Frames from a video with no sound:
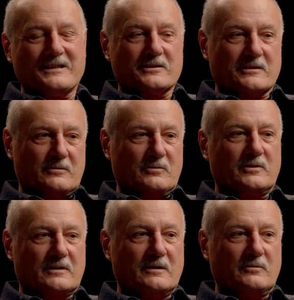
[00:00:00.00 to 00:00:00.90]
so it would,
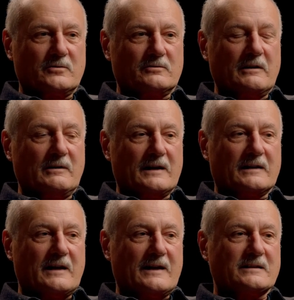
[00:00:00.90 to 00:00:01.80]
it would grow like
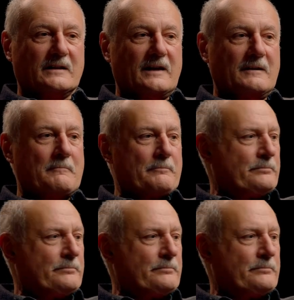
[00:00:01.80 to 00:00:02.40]
that and then